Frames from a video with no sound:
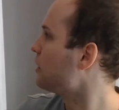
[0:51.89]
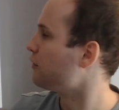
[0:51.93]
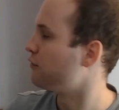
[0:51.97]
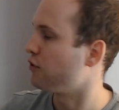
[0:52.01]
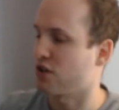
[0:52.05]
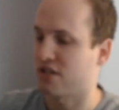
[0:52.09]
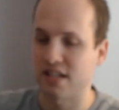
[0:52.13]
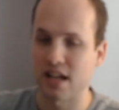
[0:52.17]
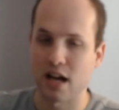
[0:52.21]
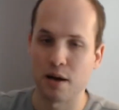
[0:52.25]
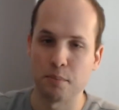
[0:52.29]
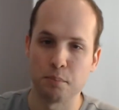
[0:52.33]
For
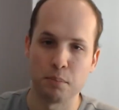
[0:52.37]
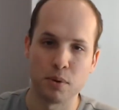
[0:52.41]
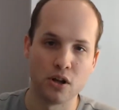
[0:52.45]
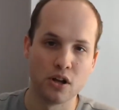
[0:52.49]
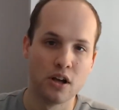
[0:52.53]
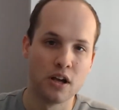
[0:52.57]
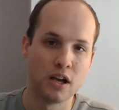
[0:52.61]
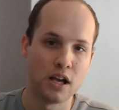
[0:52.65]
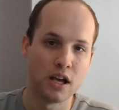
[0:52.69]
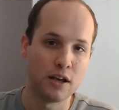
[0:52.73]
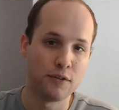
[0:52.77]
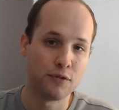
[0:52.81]
example,
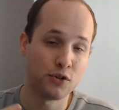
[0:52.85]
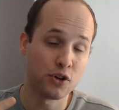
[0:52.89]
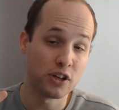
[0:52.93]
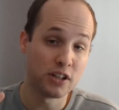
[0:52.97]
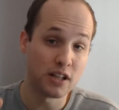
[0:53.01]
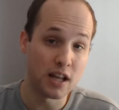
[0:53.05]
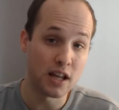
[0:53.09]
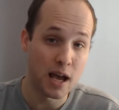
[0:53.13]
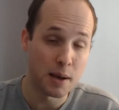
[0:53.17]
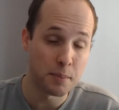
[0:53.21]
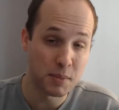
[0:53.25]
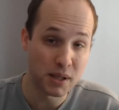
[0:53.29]
if you're in
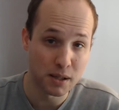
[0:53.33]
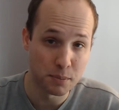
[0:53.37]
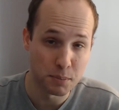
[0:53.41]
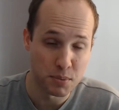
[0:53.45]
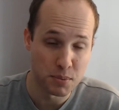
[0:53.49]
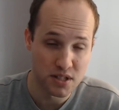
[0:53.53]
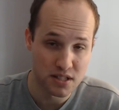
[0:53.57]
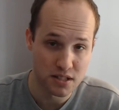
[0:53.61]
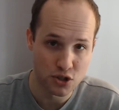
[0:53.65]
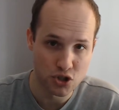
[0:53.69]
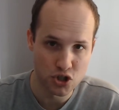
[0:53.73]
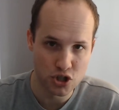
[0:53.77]
the middle
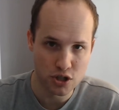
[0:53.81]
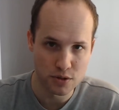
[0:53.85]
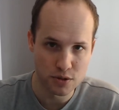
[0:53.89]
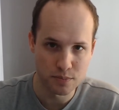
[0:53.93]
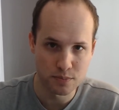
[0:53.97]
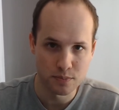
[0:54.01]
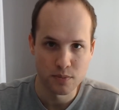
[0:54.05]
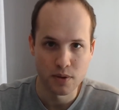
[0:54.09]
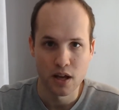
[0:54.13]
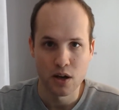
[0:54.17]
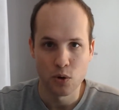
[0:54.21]
position,